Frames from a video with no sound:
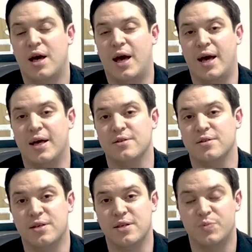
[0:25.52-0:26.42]
and
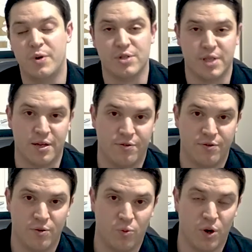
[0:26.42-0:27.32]
the Spirit
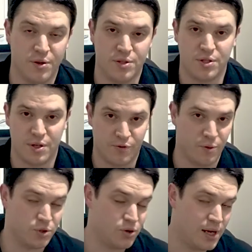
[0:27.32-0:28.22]
Safe. One's
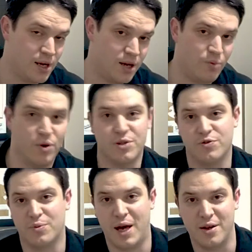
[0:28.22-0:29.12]
from Australia, one's
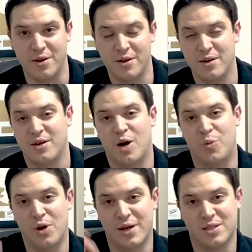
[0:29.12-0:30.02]
from Canada. I'll
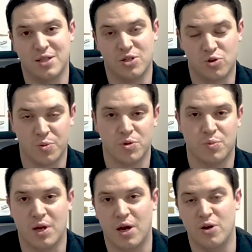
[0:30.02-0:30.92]
put links in the
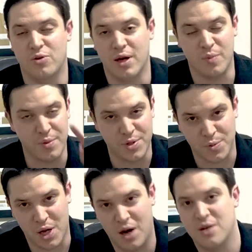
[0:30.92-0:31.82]
description below and maybe
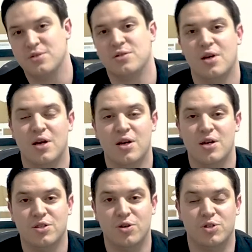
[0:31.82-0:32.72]
some cards
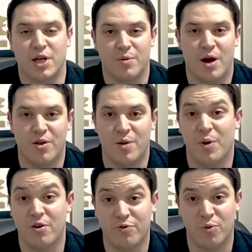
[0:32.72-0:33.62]
do check them out. They're
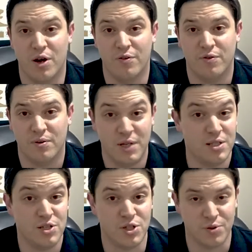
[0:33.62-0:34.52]
both worth
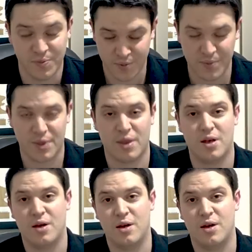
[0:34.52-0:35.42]
listening
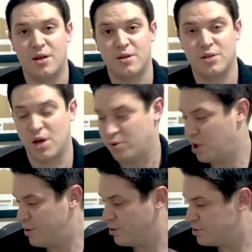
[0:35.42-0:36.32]
to. So
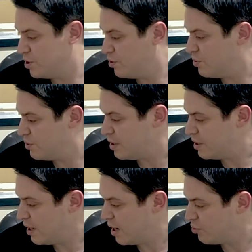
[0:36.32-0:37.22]
going on to
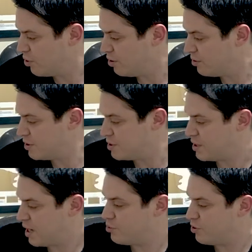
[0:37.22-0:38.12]
the Amrut, this is
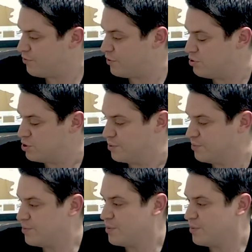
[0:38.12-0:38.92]
the Amrut Fusion,